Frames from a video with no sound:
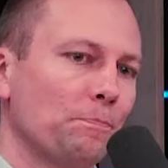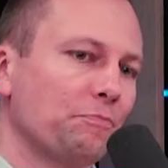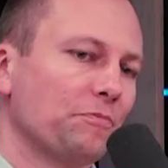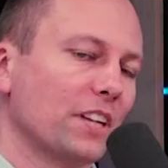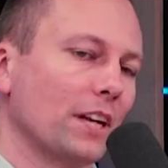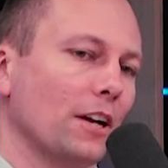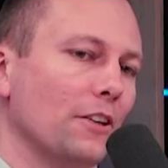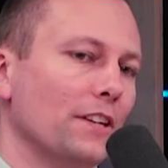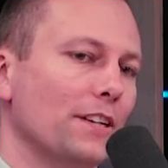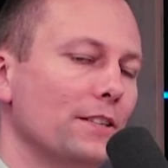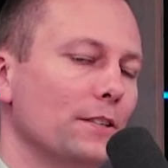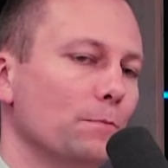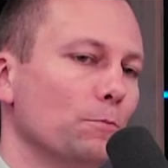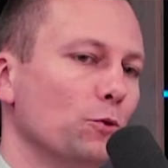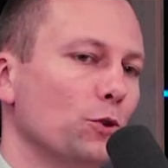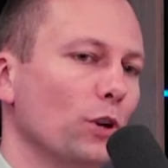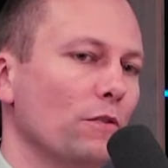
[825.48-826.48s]
And then
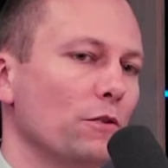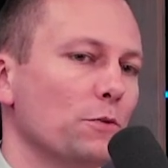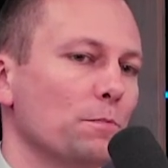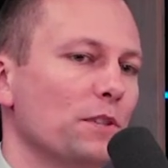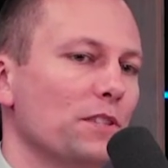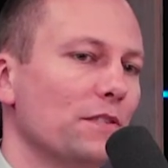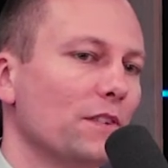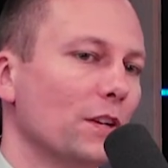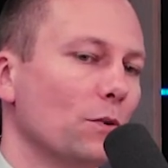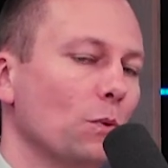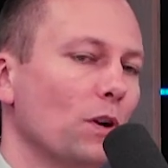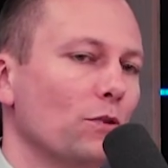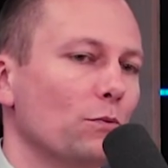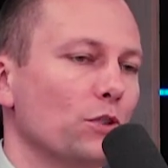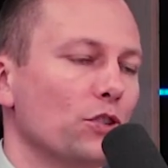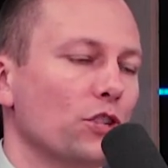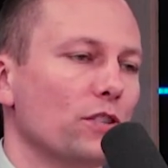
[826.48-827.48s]
you have a specific
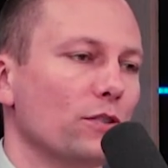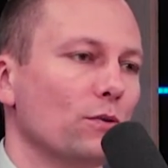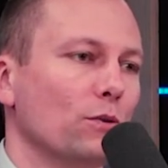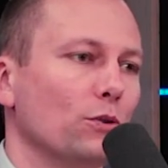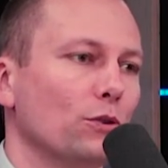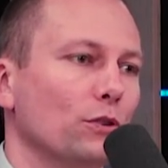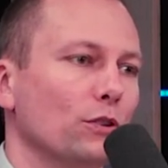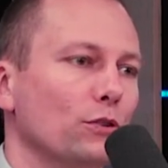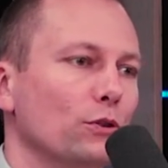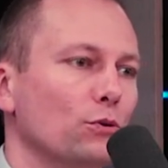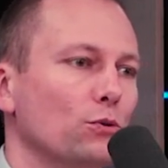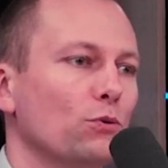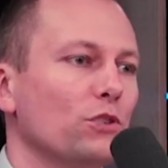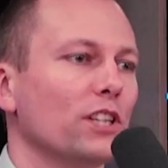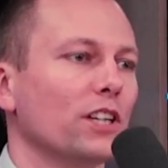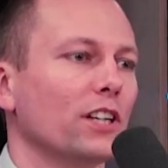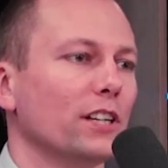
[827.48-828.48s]
one, which is called the
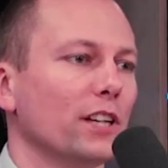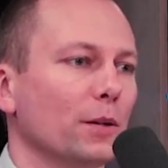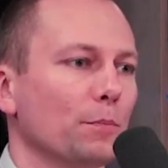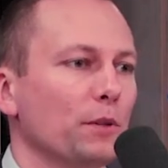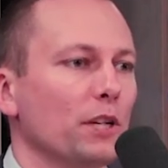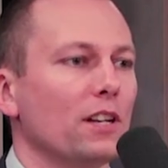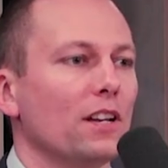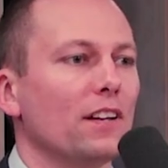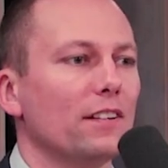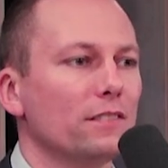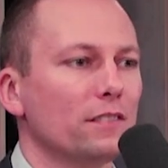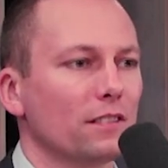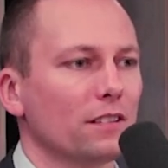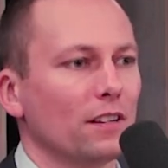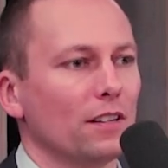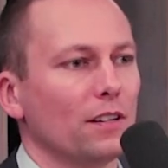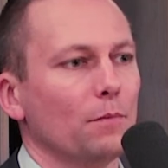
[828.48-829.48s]
two-tier ERP
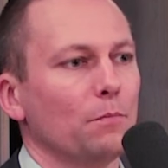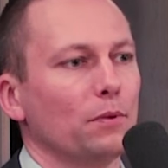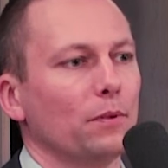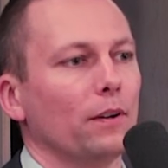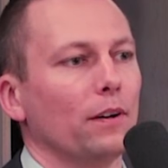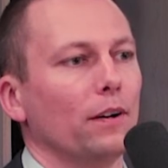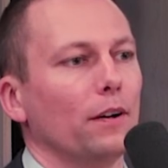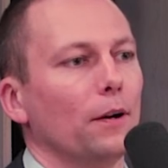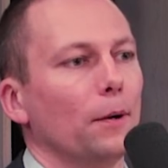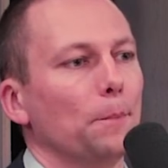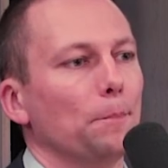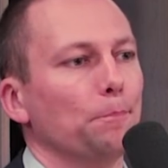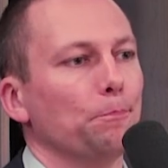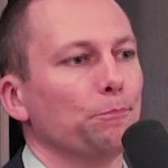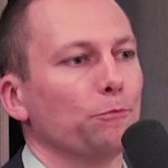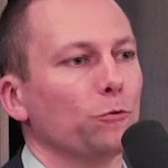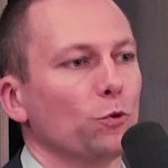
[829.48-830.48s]
landscape,
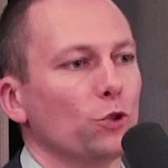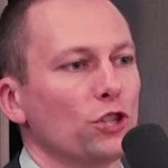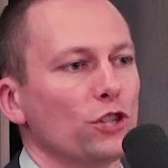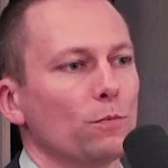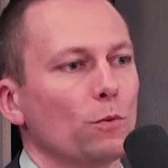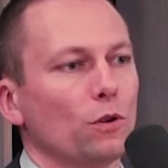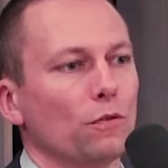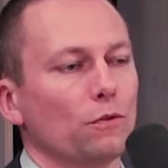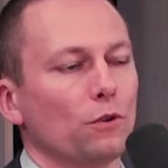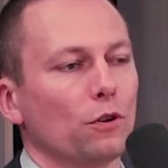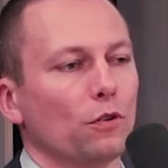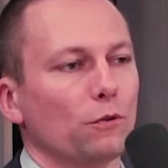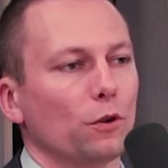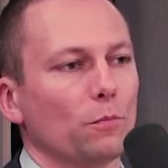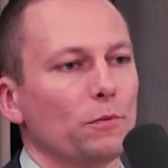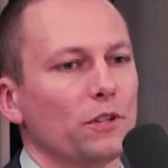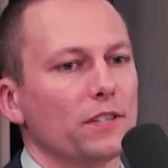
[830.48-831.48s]
which is more
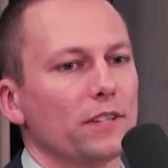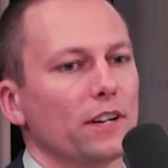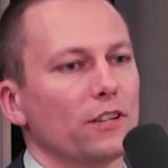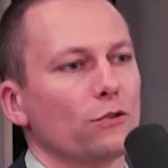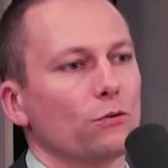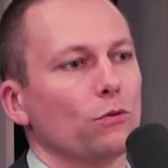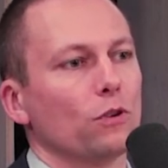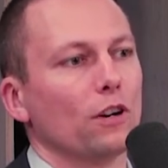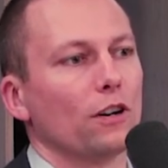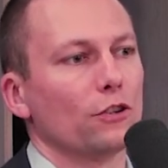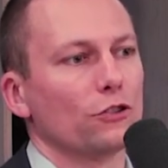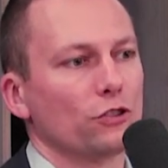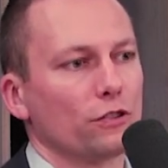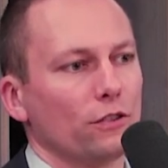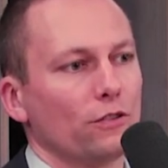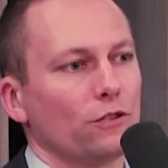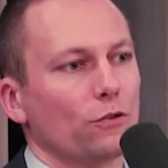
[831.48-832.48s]
for mid-sized to
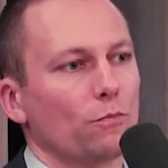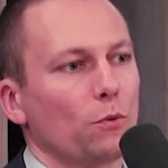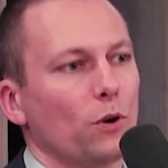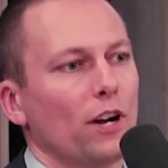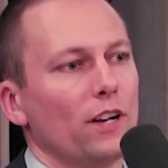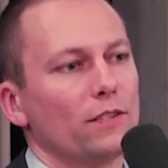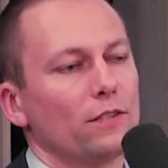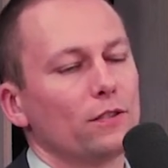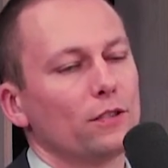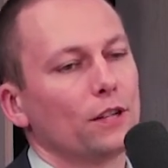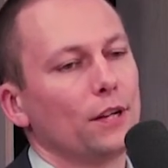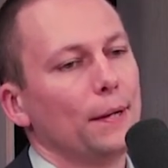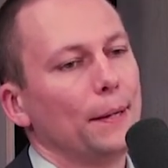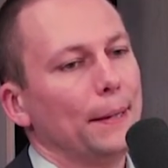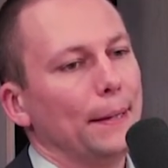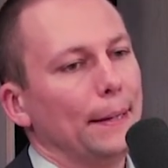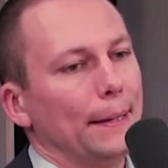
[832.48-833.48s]
large enterprises.
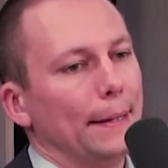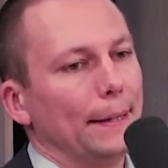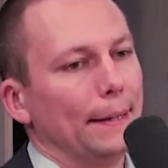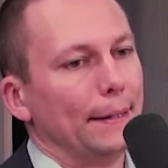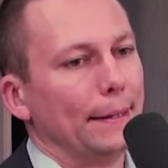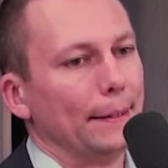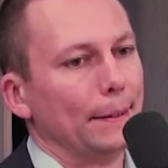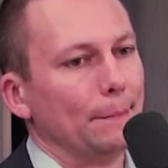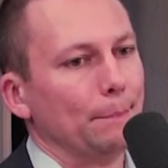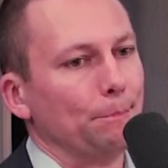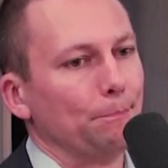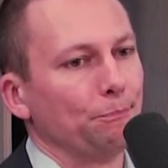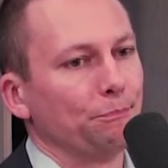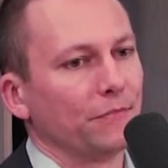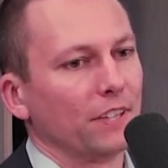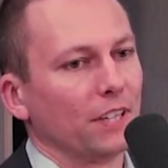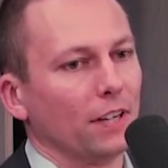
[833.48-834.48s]

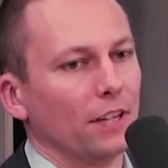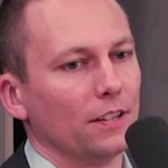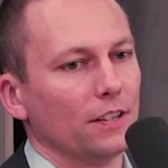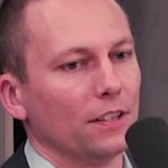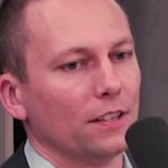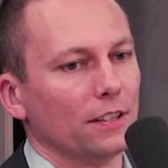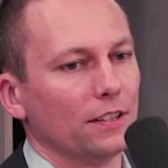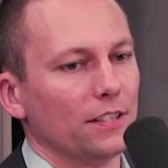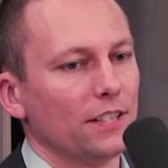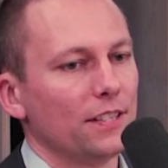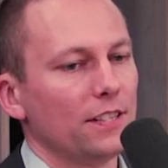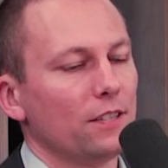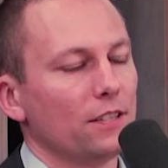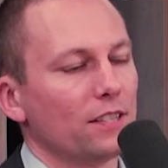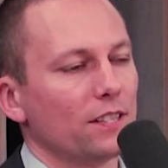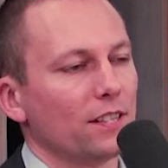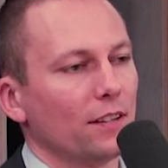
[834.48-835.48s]
And this
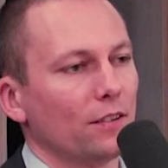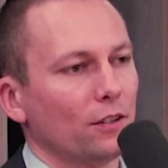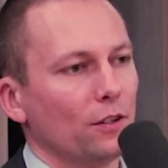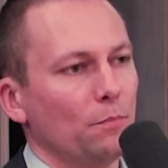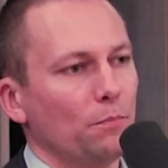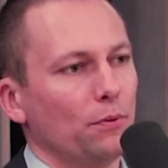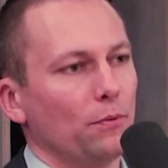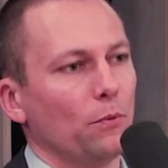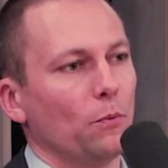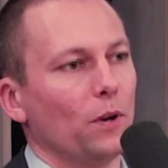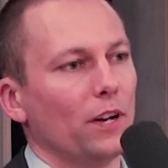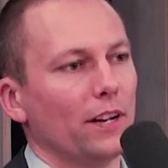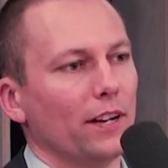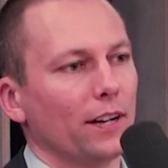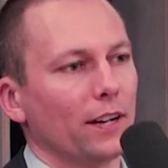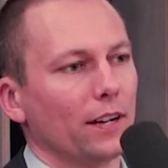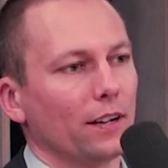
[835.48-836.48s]
is a setup
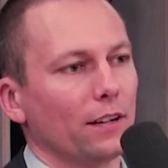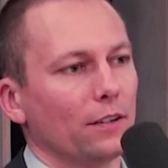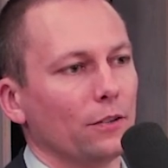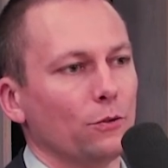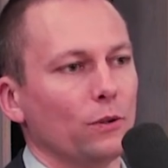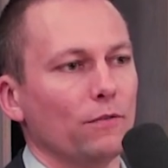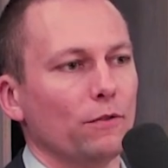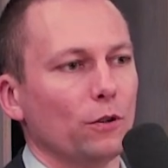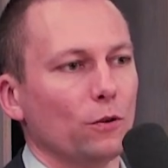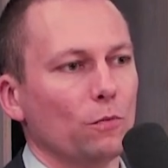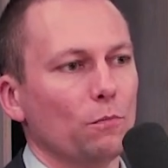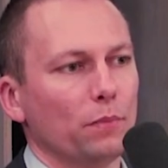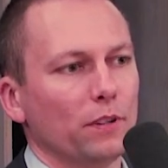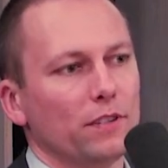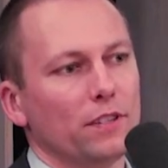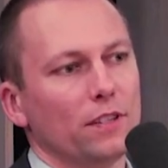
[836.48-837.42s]
where you have a company